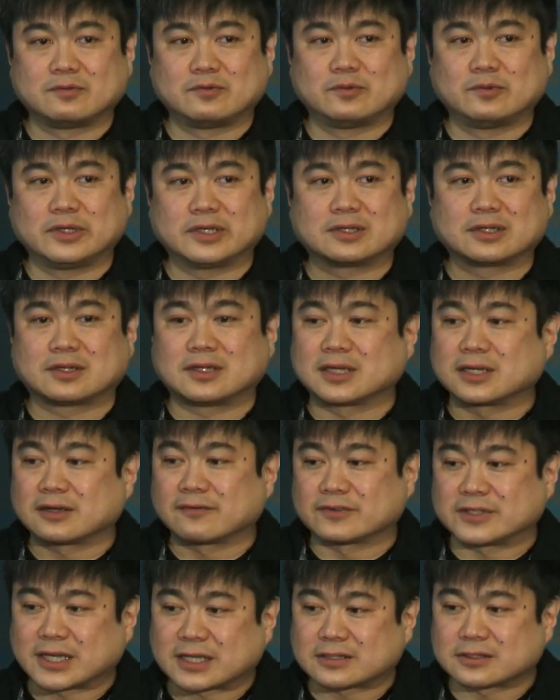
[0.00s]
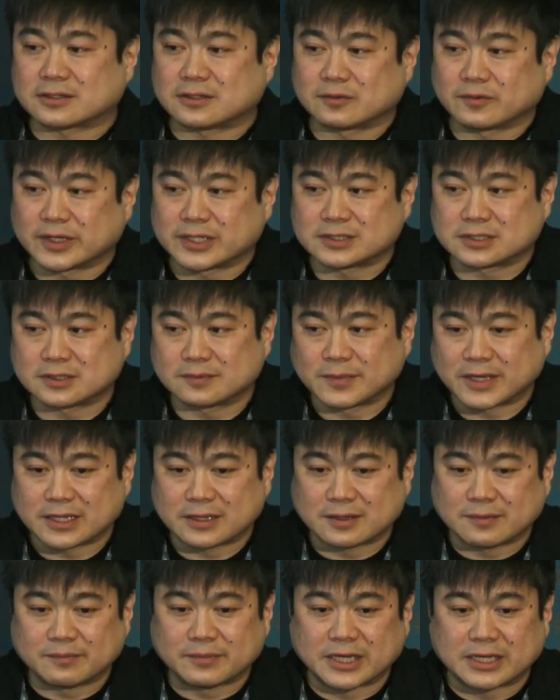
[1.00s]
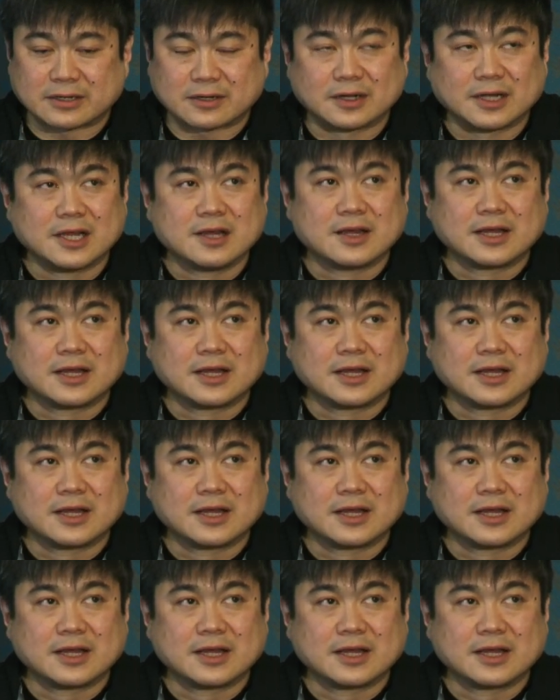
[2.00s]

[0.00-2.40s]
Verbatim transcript: we could think of technical ways to make them better.